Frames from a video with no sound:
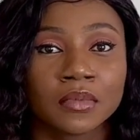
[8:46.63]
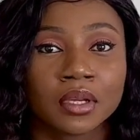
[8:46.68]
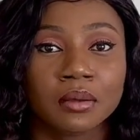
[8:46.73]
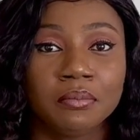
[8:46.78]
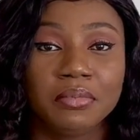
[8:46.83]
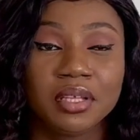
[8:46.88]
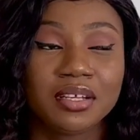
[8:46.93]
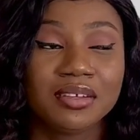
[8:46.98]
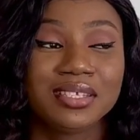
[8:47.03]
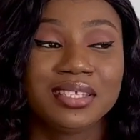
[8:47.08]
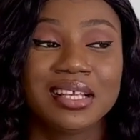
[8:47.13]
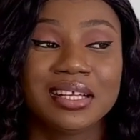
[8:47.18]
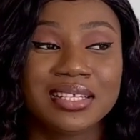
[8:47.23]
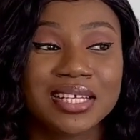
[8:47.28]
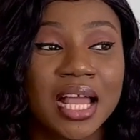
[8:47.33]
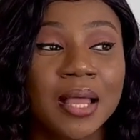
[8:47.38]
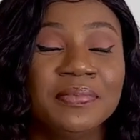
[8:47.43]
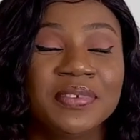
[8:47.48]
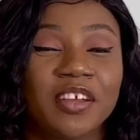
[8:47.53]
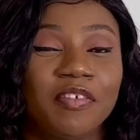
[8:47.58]
Because there are
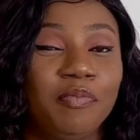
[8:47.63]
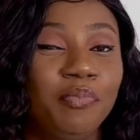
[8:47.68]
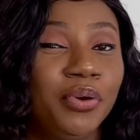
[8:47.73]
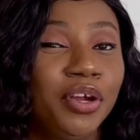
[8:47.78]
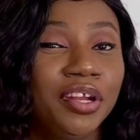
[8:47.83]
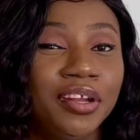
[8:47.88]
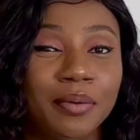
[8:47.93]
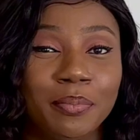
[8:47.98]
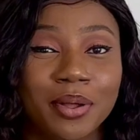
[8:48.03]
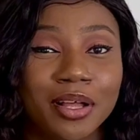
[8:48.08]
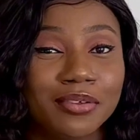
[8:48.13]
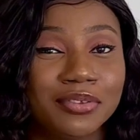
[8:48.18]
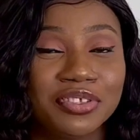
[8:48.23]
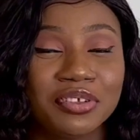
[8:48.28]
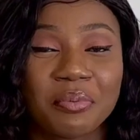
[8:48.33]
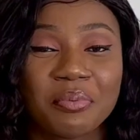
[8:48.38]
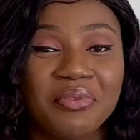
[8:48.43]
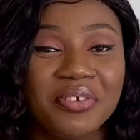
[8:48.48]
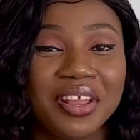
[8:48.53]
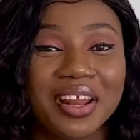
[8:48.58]
times I've prayed about
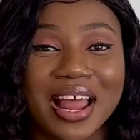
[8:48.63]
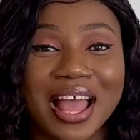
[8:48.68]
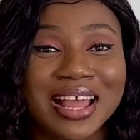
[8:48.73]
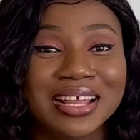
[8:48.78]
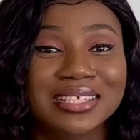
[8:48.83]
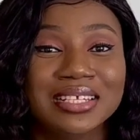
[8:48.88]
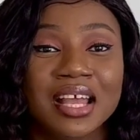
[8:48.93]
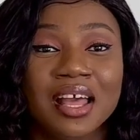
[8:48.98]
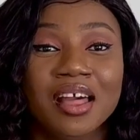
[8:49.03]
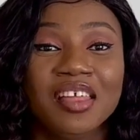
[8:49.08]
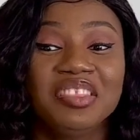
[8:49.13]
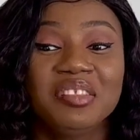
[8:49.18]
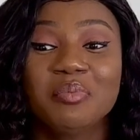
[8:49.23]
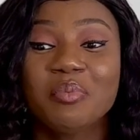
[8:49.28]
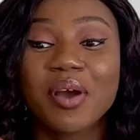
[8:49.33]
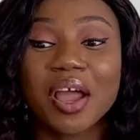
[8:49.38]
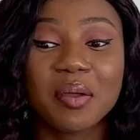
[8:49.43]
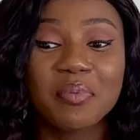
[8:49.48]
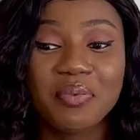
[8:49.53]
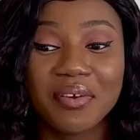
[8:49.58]
something, and the
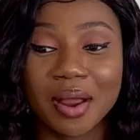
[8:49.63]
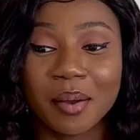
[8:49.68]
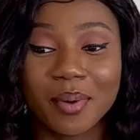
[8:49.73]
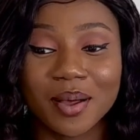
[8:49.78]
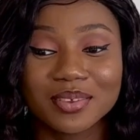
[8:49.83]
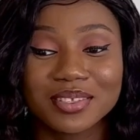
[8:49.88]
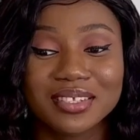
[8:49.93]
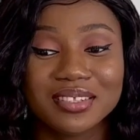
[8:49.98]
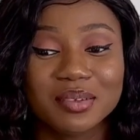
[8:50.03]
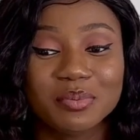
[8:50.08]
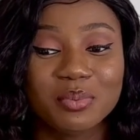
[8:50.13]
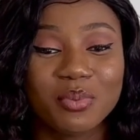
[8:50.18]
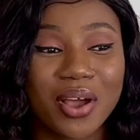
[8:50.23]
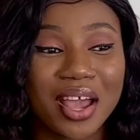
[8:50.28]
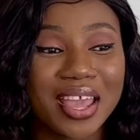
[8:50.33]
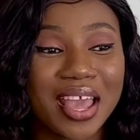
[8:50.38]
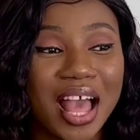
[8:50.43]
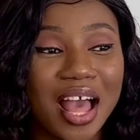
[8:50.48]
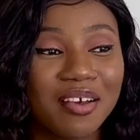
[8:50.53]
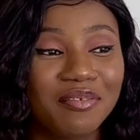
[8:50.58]
more I pray about it, the more
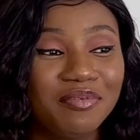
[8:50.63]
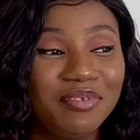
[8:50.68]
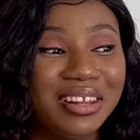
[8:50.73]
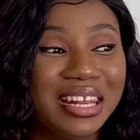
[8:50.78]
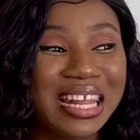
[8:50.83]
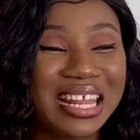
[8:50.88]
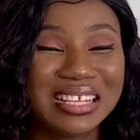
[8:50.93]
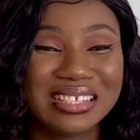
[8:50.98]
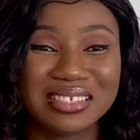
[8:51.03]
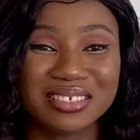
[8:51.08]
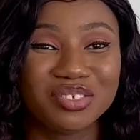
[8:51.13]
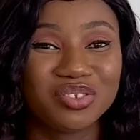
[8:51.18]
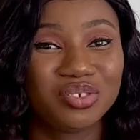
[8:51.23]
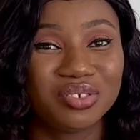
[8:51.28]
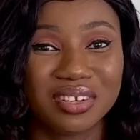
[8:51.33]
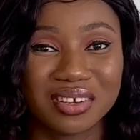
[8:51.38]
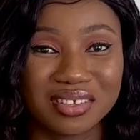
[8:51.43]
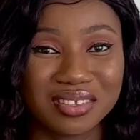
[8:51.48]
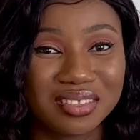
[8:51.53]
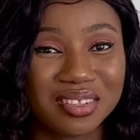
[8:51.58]
I have less
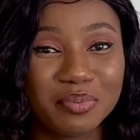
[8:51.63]
interest.